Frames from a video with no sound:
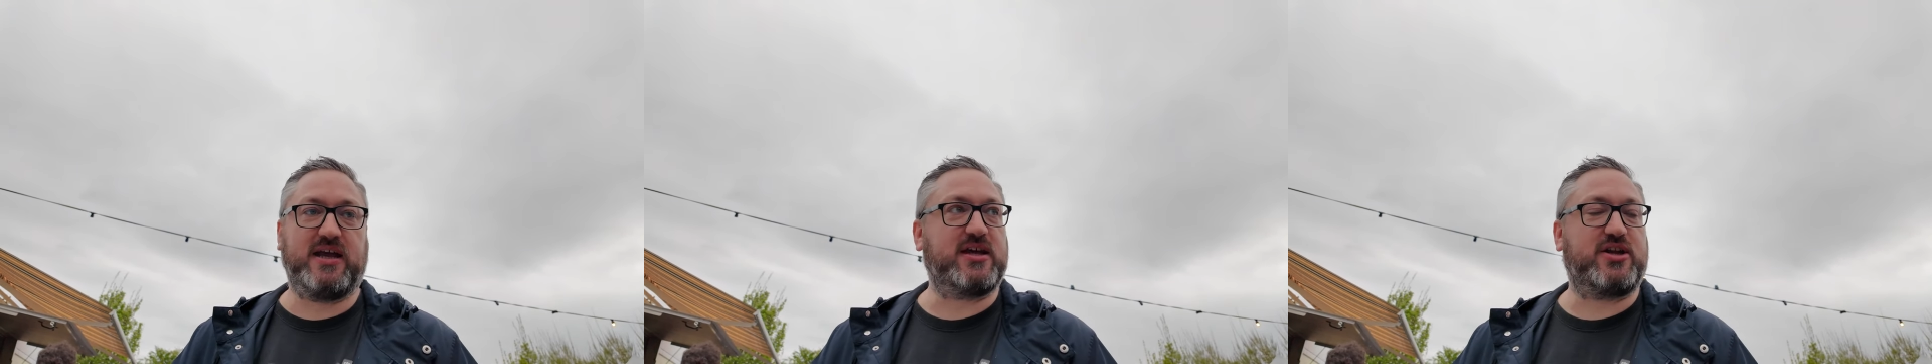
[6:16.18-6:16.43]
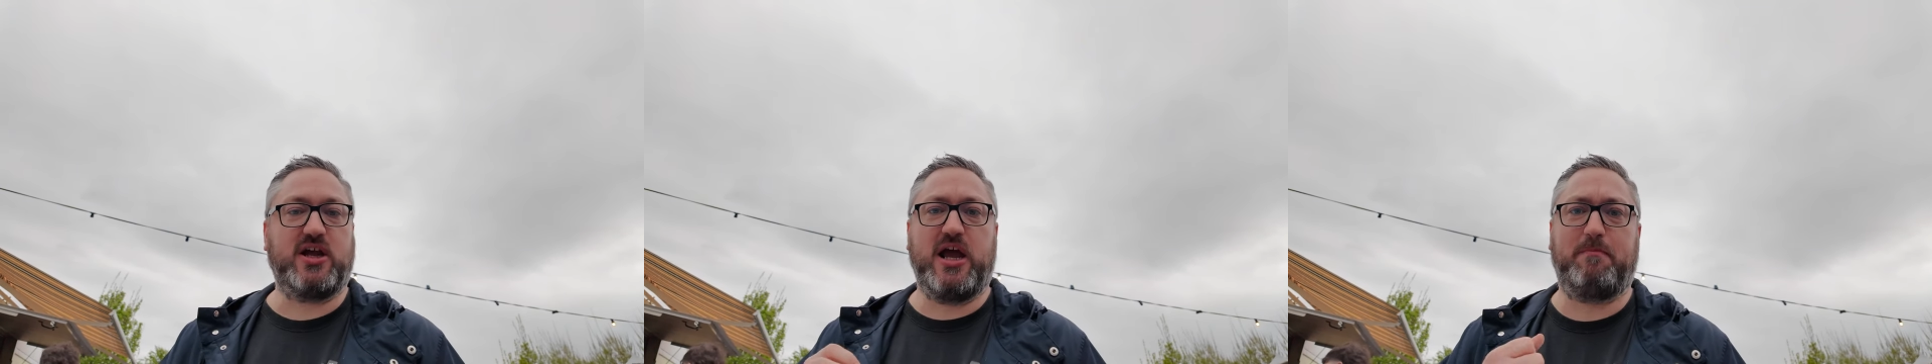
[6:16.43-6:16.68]
like
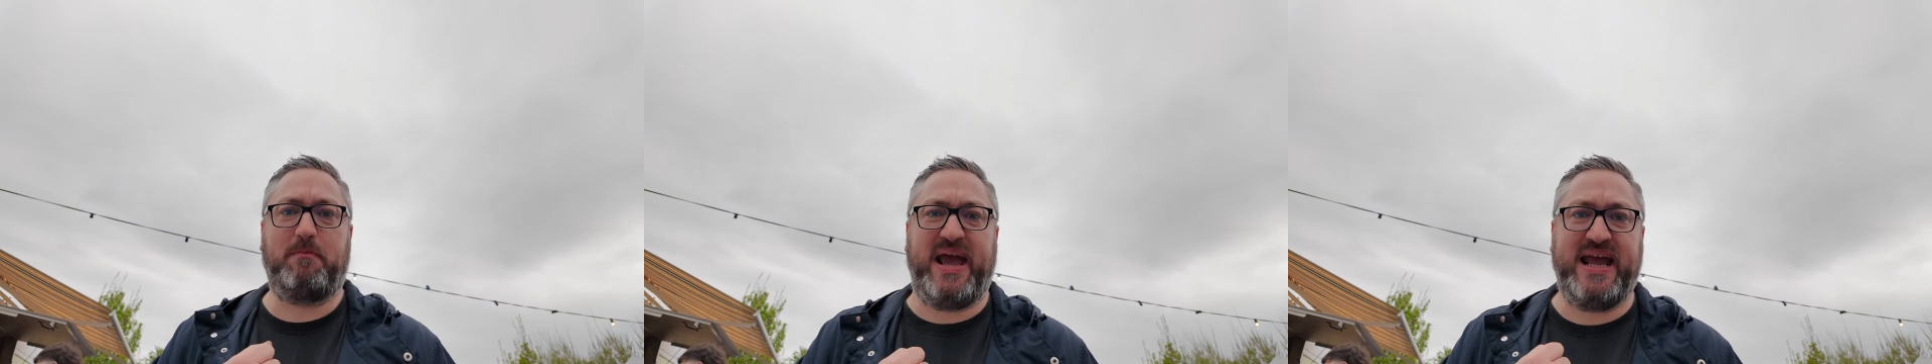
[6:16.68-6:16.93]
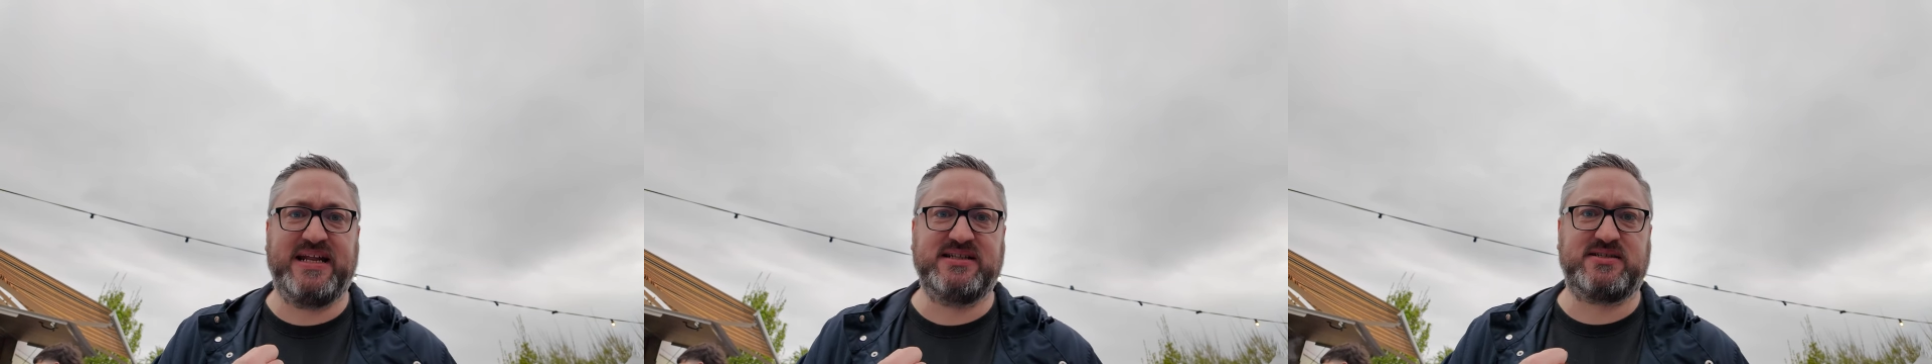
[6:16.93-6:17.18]
it, it
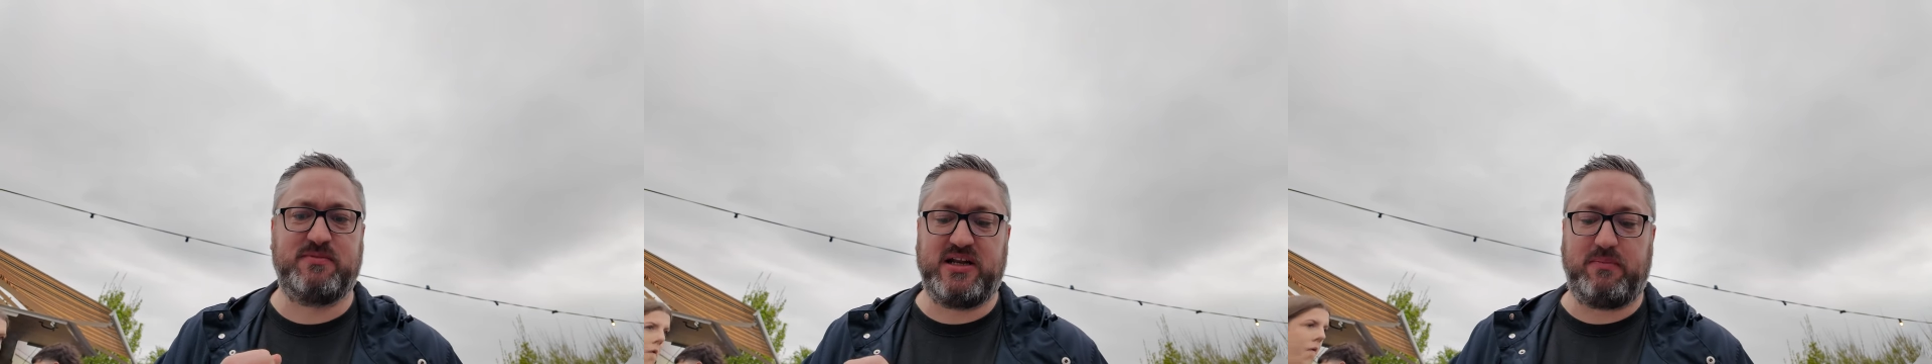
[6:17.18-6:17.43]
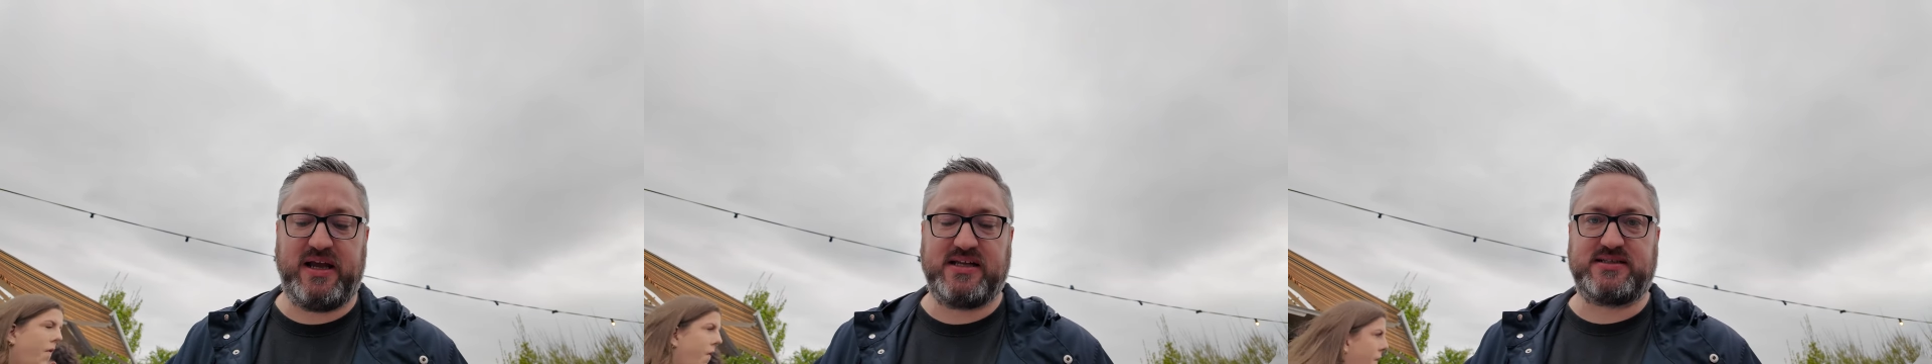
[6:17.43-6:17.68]
pains me
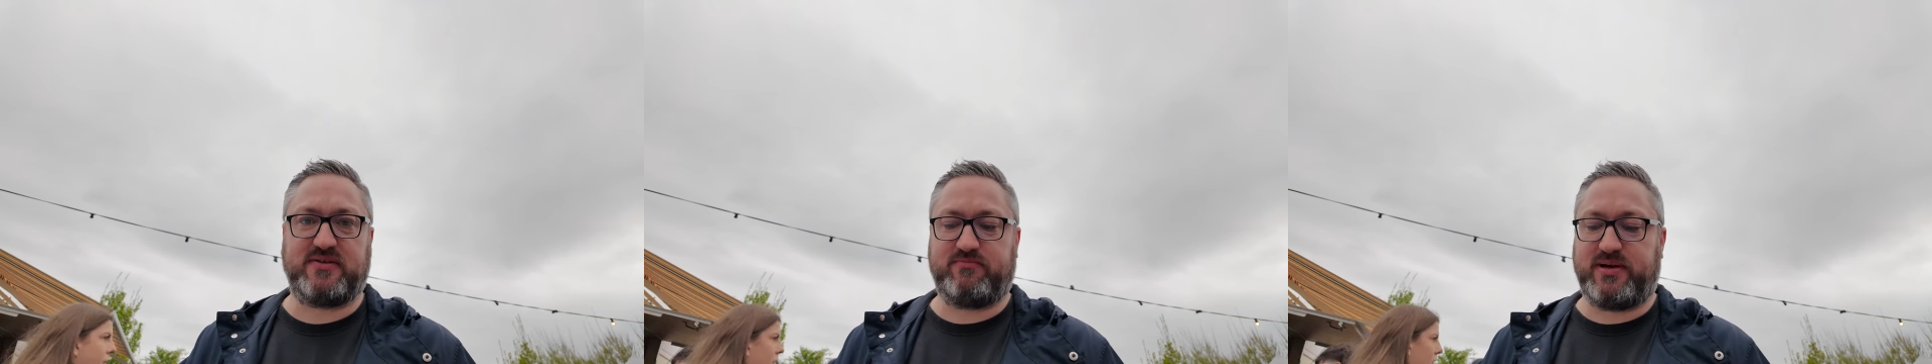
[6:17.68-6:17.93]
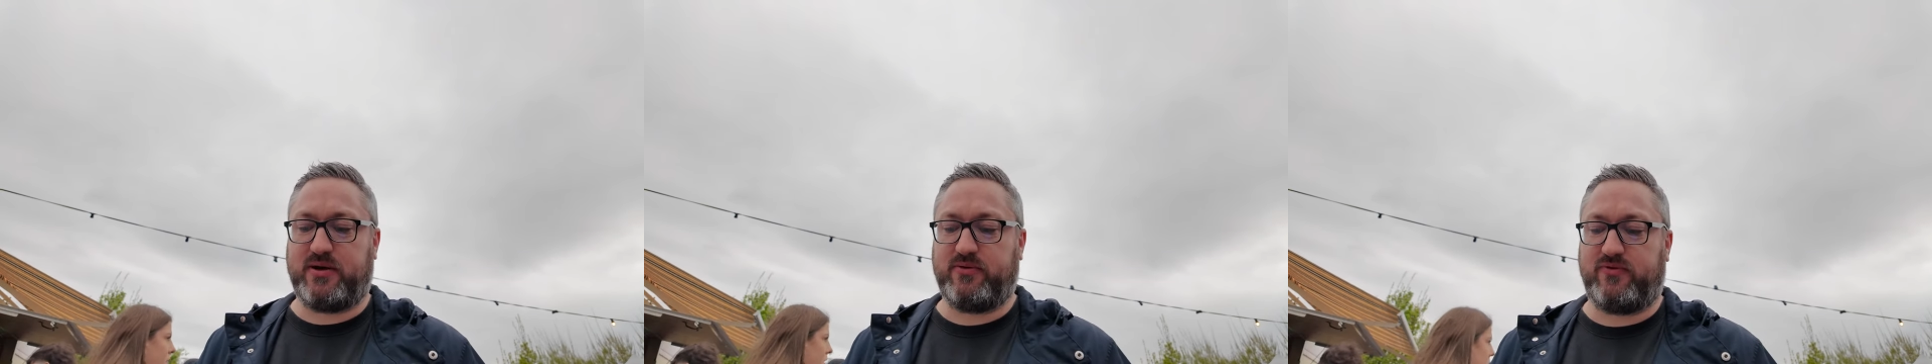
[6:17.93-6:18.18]
to pay
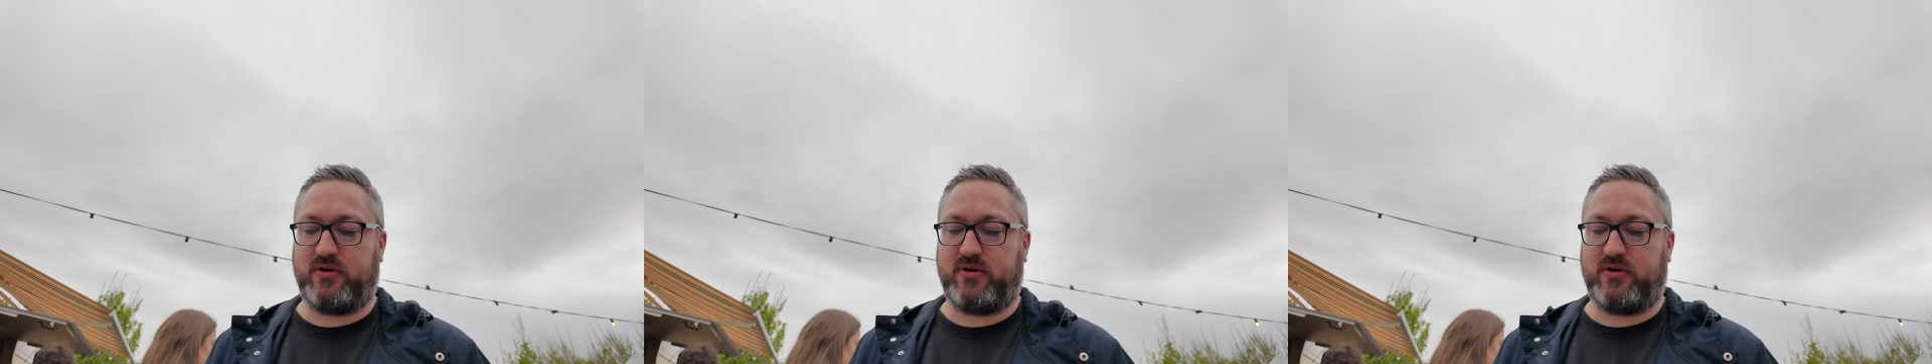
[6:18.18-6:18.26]
£7